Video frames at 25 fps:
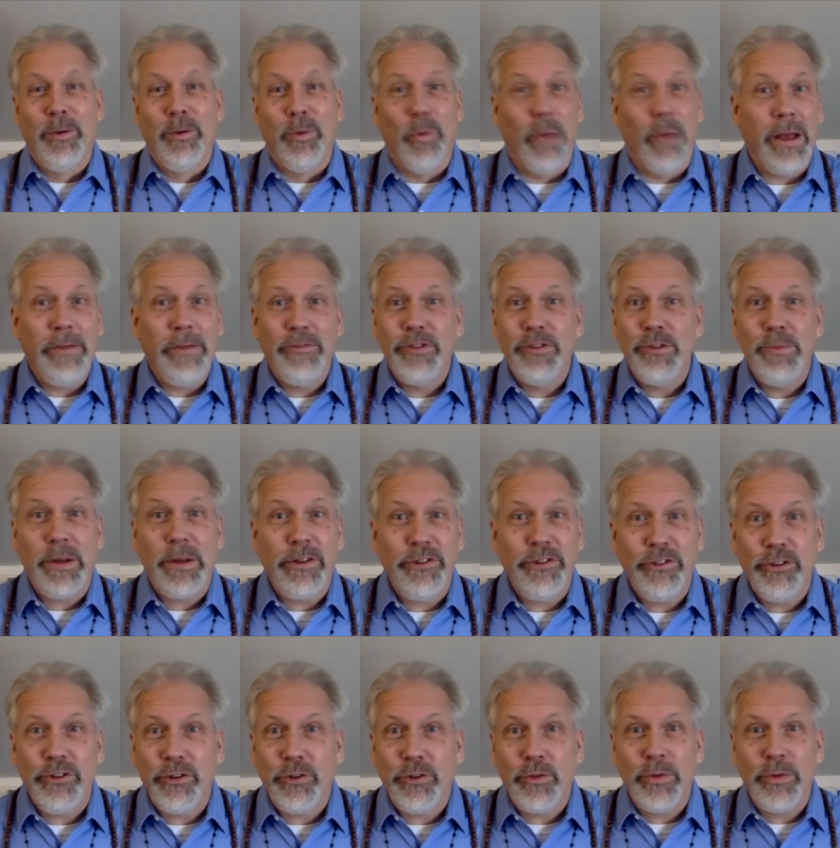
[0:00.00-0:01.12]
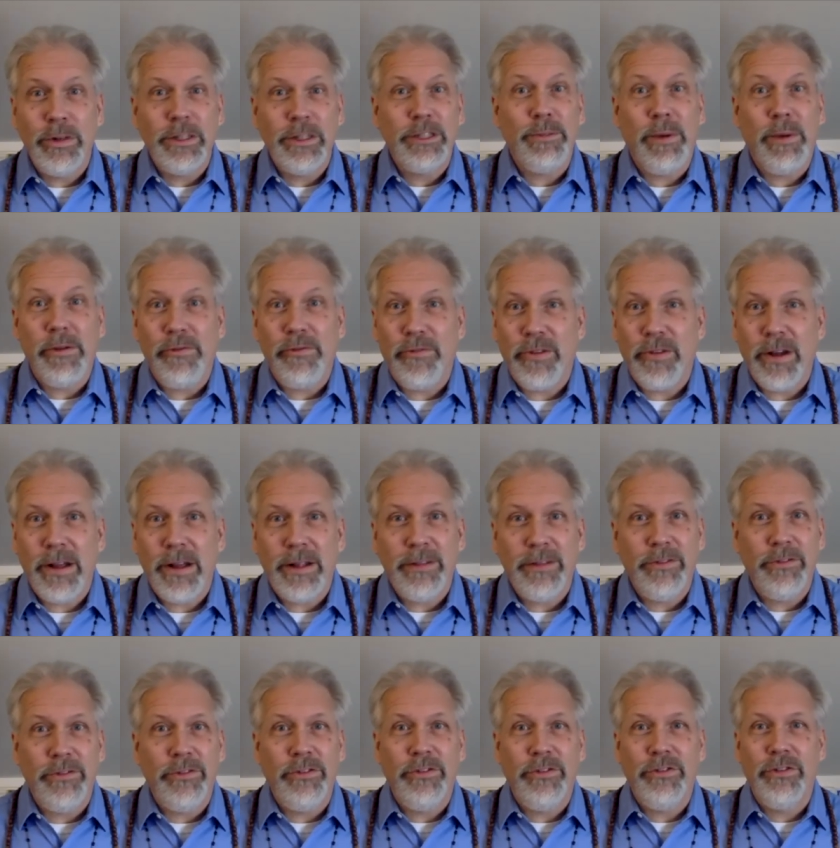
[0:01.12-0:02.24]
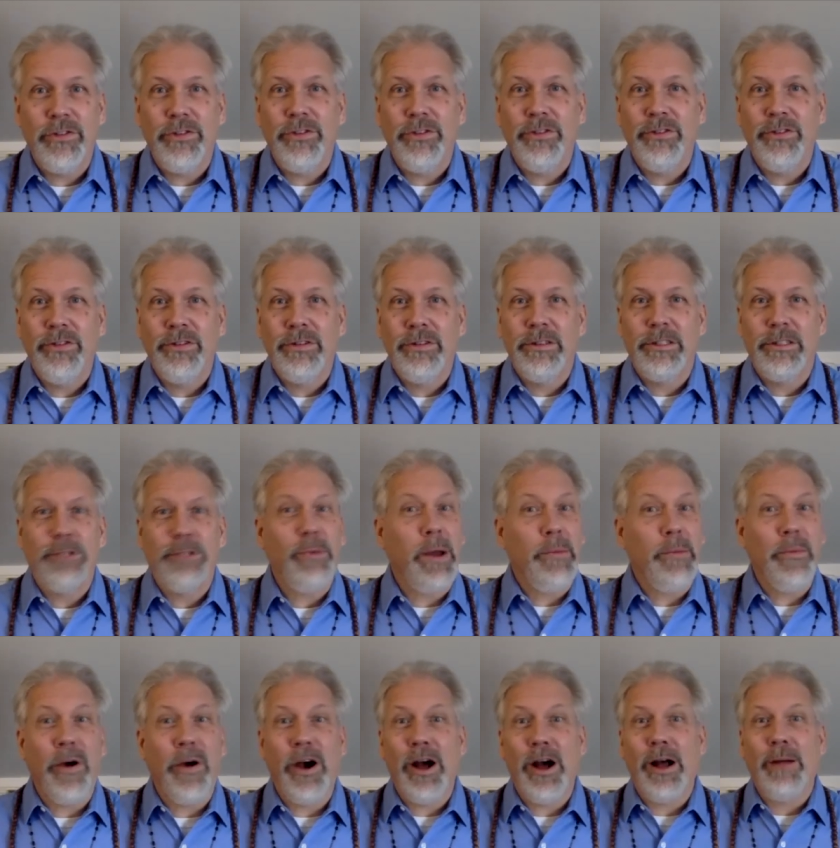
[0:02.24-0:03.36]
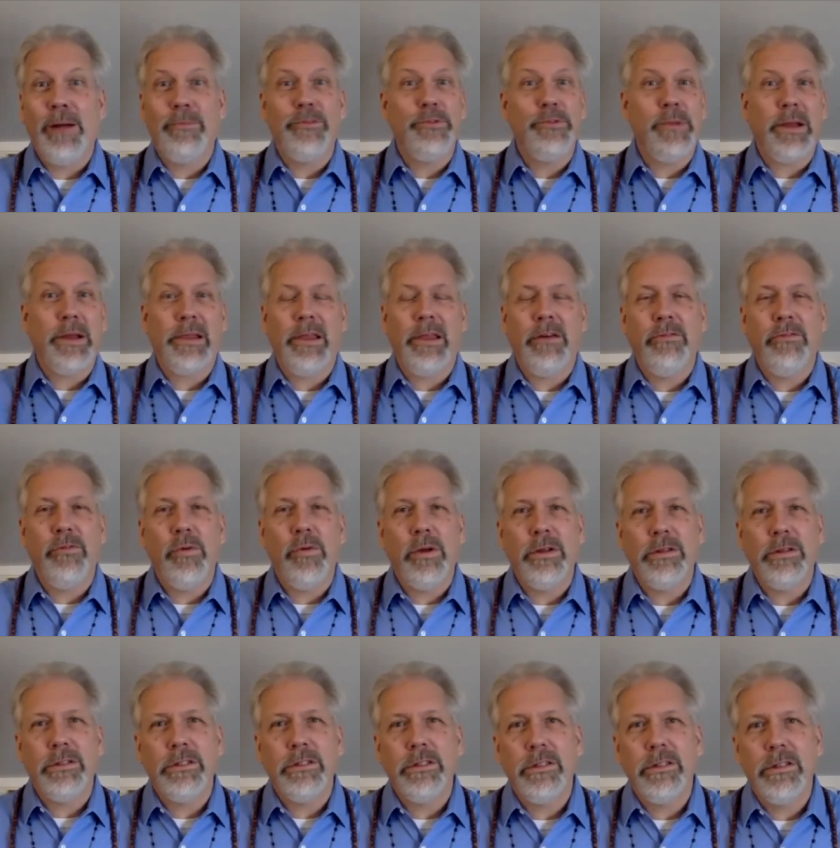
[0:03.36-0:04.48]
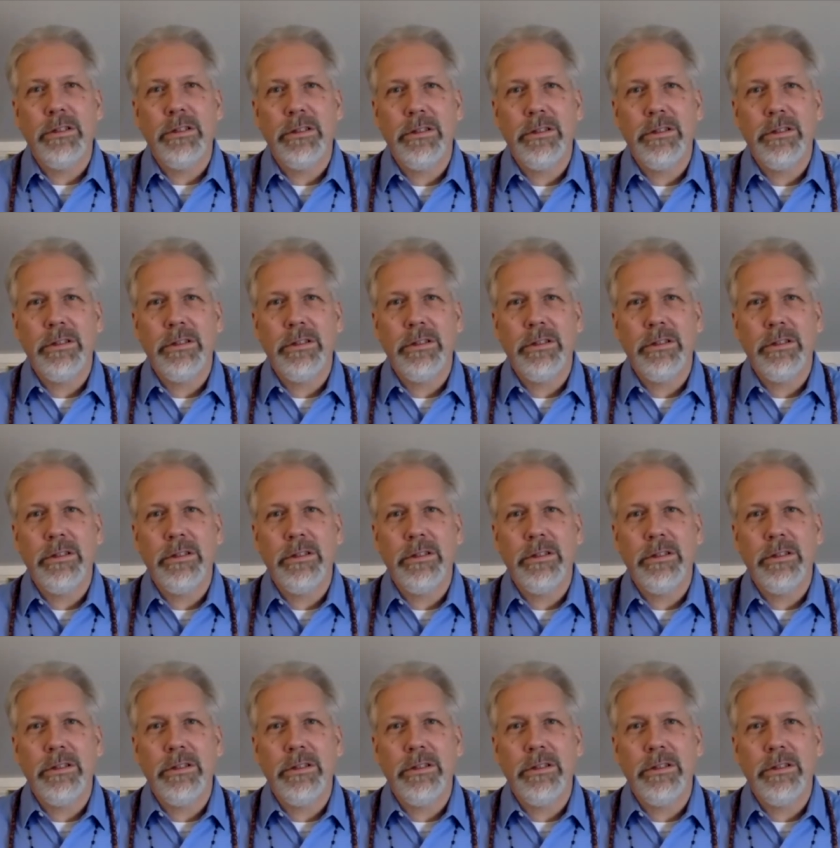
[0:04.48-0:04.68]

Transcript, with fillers: wife, to my children, to my friends, to my mom, to my loved ones?